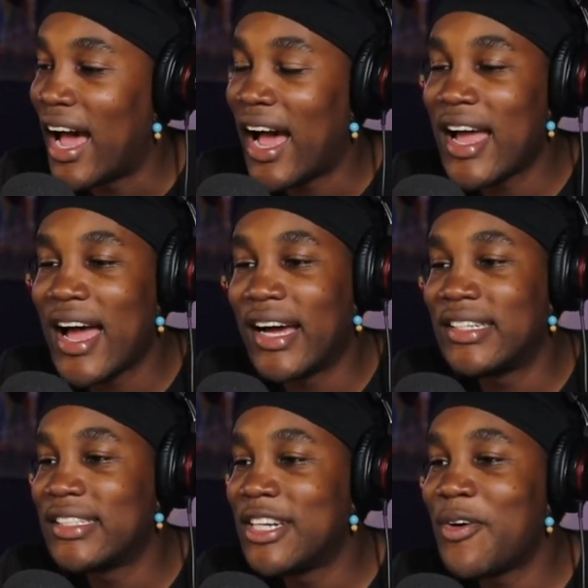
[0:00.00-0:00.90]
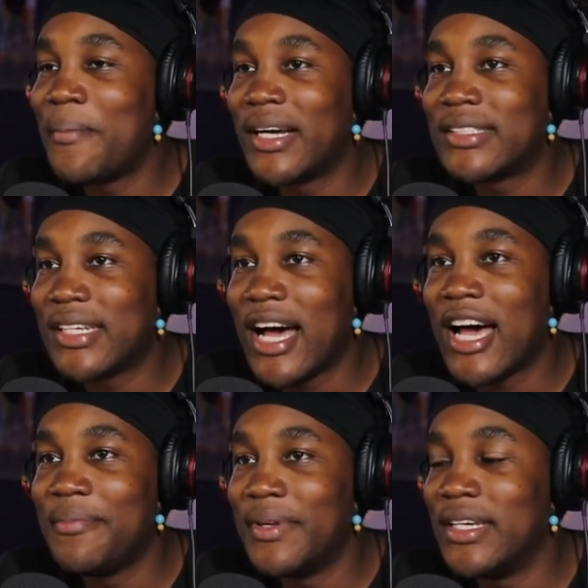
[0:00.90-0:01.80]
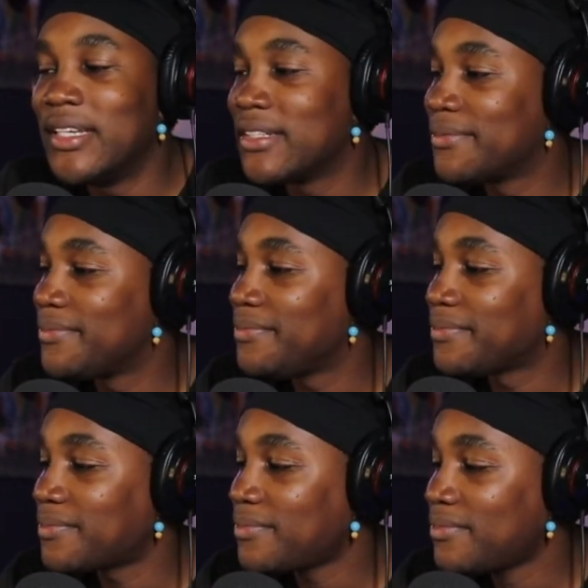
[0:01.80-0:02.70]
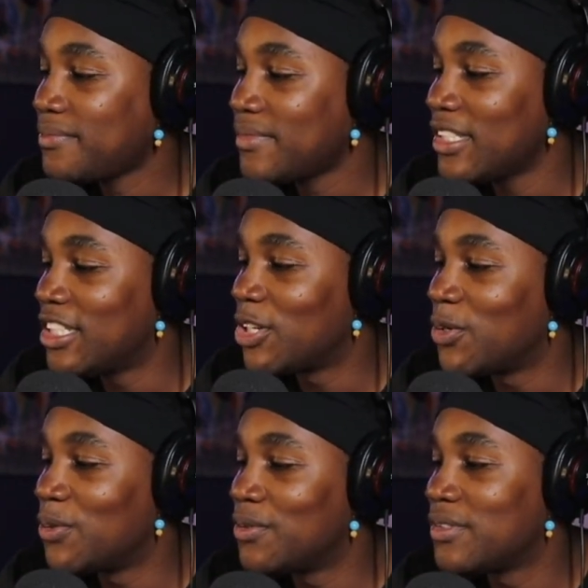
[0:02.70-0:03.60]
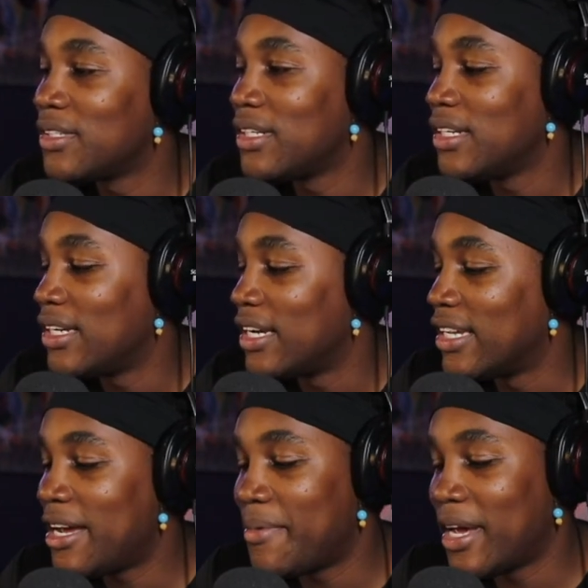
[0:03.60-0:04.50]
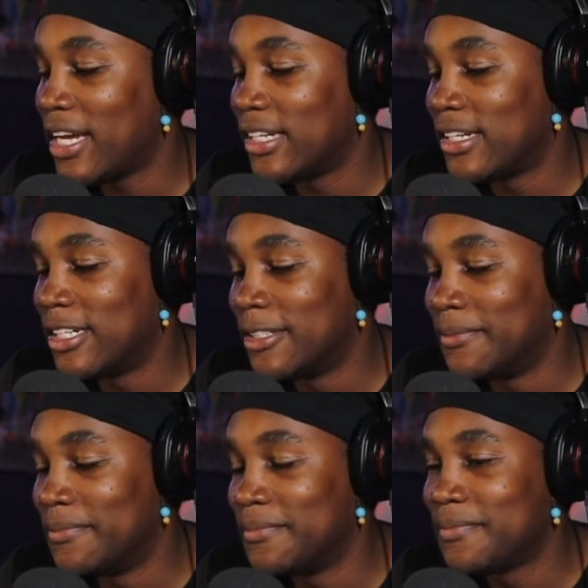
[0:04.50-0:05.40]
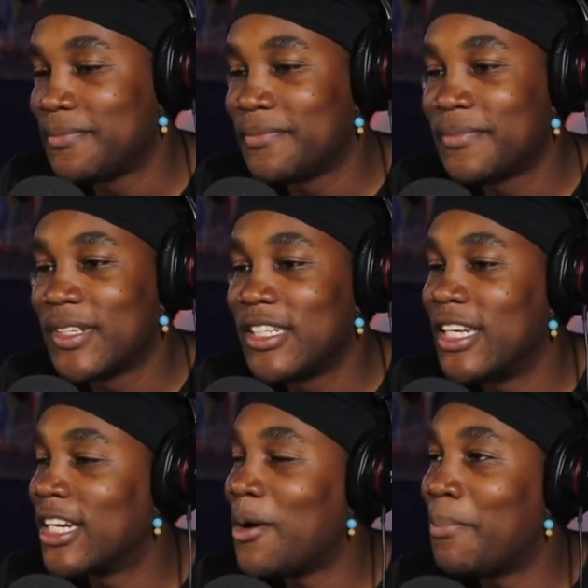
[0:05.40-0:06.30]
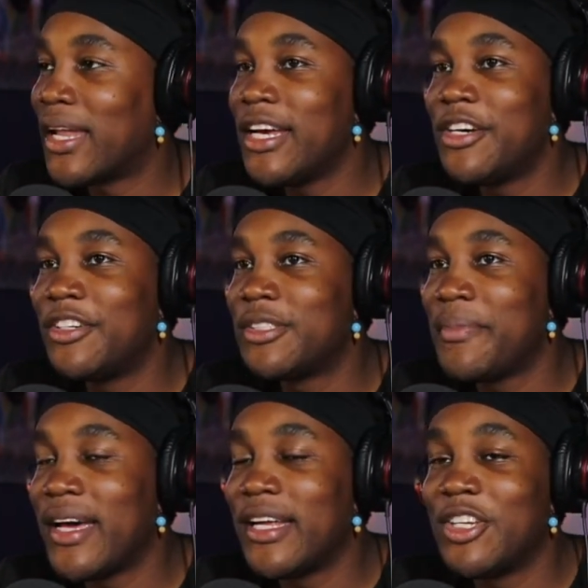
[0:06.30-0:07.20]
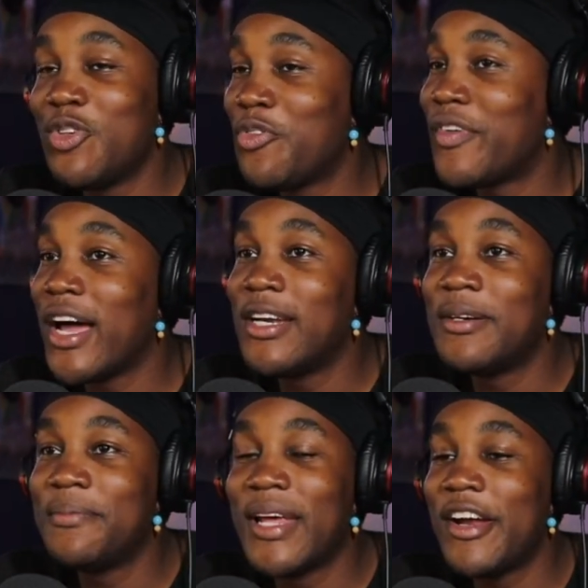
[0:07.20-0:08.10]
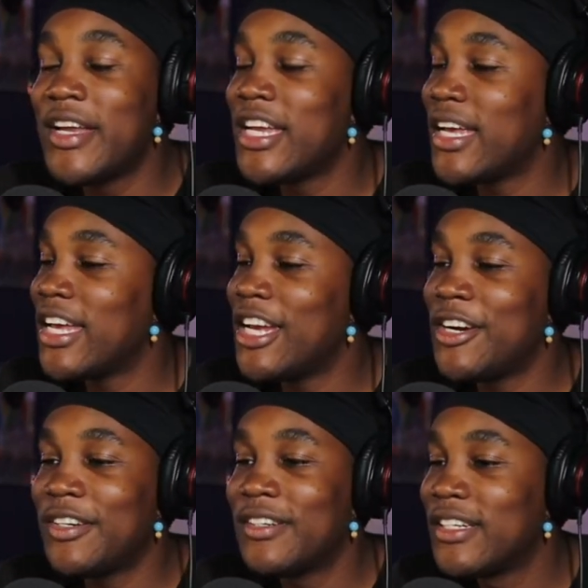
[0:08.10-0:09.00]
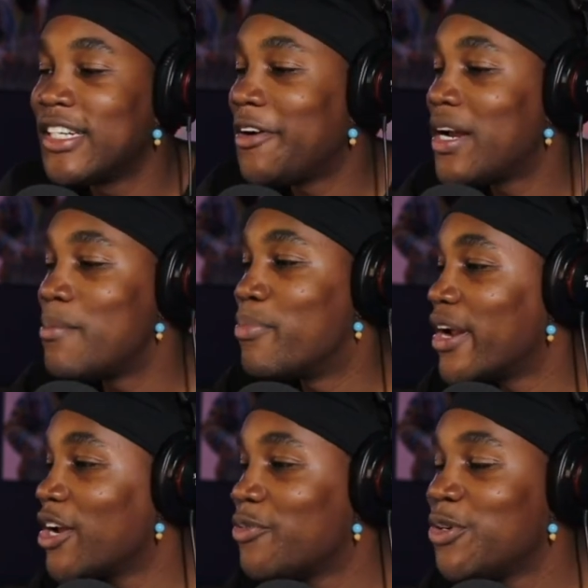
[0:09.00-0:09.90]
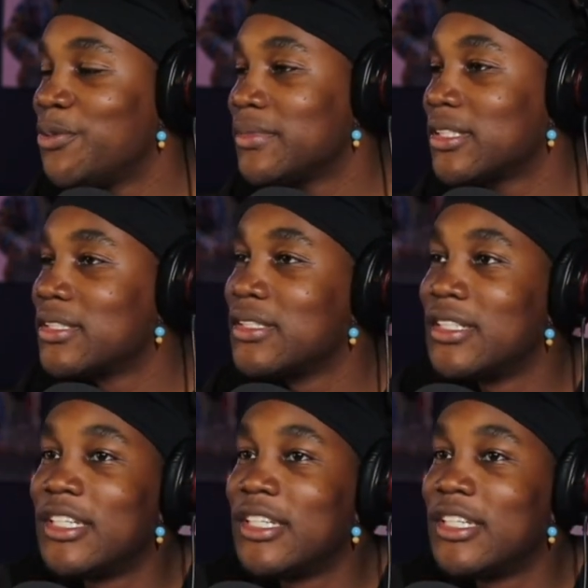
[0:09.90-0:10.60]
I got shit on my side, b. So, yeah, man. Um, the complainers, man, you'll find them. They're in your ear. They're in the break rooms.